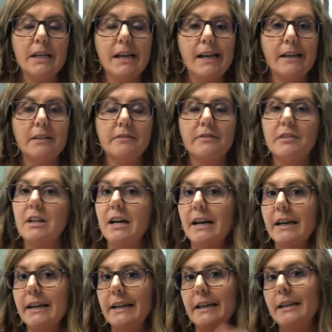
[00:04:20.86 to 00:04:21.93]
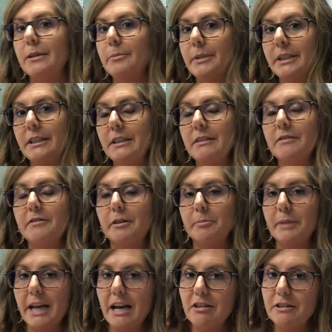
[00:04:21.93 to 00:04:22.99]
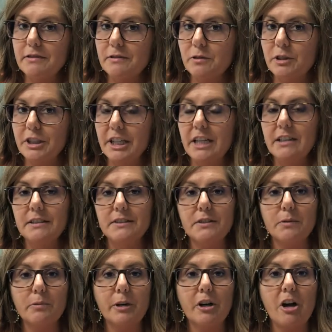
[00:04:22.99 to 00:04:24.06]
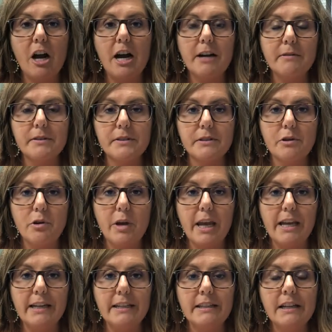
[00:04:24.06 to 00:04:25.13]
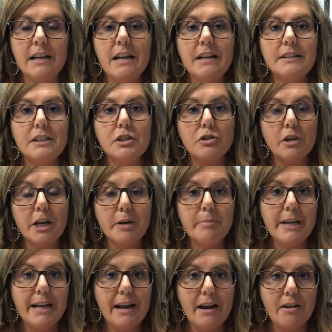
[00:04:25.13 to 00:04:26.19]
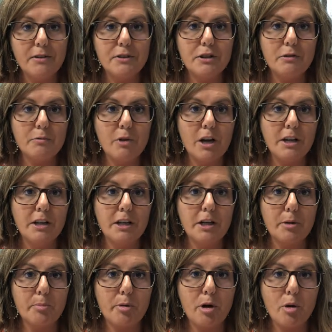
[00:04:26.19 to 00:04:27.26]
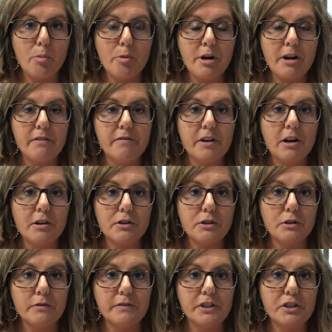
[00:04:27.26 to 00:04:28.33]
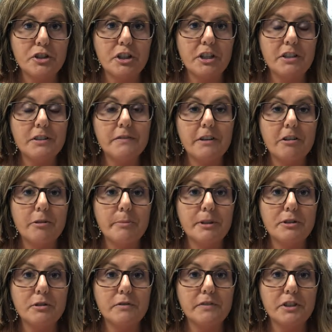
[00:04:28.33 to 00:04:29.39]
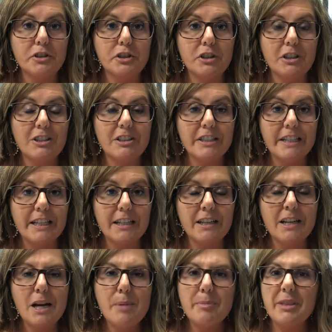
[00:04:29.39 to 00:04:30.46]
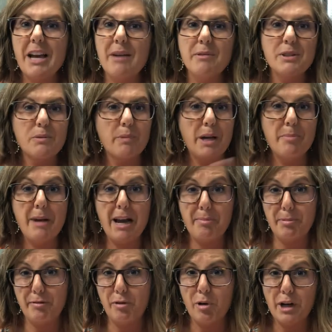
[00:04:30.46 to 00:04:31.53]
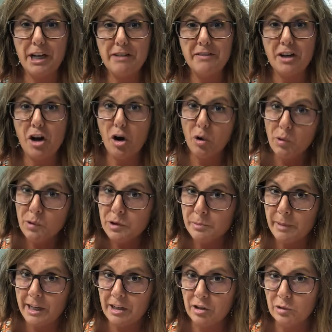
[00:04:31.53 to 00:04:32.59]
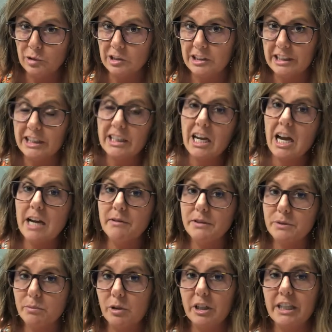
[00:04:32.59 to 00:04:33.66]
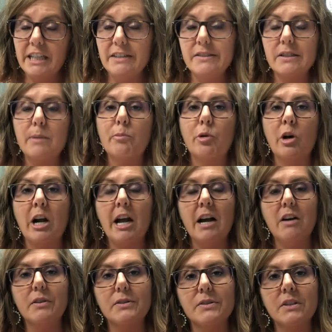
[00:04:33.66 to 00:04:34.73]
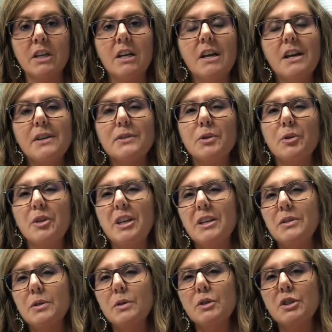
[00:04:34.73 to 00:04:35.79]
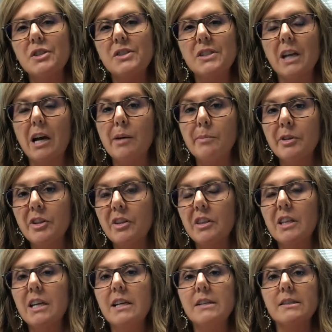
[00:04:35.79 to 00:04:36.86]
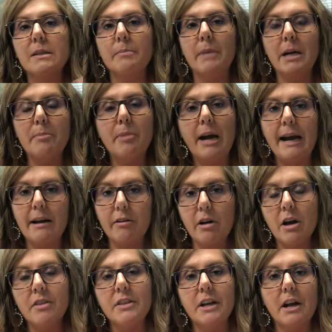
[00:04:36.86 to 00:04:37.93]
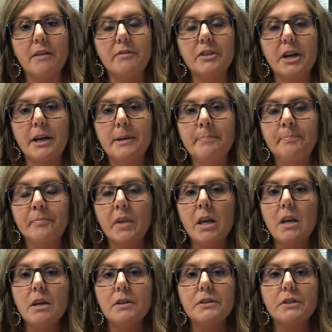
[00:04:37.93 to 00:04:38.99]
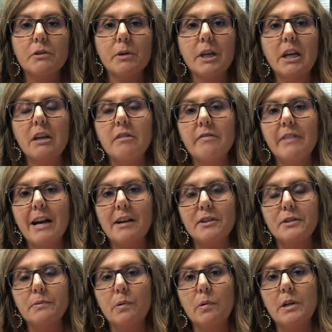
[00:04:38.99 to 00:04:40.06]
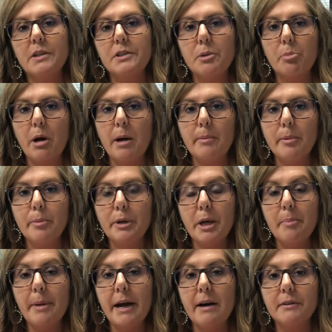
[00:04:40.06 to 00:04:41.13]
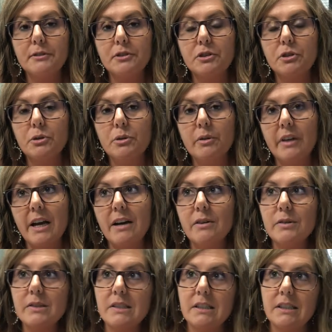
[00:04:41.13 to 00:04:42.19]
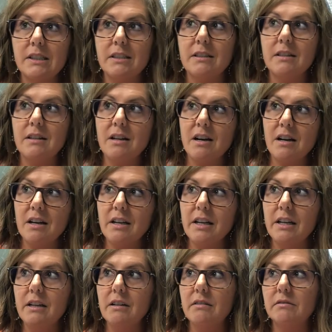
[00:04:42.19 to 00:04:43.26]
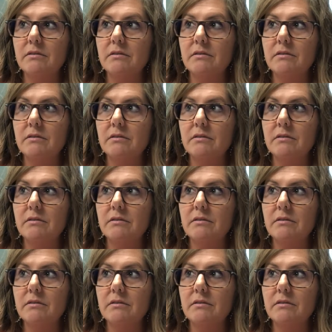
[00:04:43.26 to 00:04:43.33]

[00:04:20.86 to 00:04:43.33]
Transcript: and fly him in from California to where I was located to train me how to run an appropriate functional vision and developmental vision clinic. That was way back before I even owned my own clinic. I was working somewhere else. So these are just some of the things in my background that I've done. So again, fast forward to probably about two thousand nine,